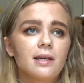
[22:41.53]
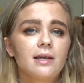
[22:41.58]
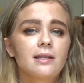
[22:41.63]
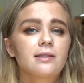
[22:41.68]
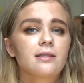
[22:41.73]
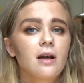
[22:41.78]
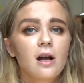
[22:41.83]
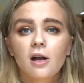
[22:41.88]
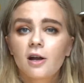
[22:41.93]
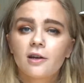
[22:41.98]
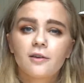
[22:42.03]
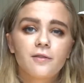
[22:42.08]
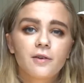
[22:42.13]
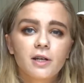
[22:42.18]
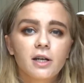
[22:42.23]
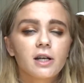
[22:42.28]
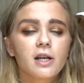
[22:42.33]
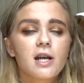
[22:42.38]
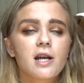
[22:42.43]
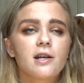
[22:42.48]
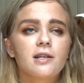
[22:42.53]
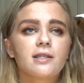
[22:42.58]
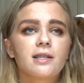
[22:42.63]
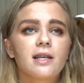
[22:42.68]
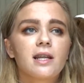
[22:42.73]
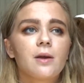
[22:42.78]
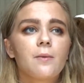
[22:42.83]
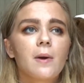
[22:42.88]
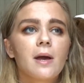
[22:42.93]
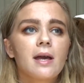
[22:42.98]
It's not good for your ears
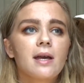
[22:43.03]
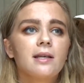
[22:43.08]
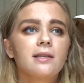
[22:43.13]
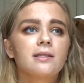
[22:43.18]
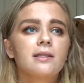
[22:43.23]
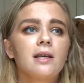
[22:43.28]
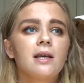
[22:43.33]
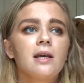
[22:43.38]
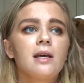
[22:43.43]
anyways.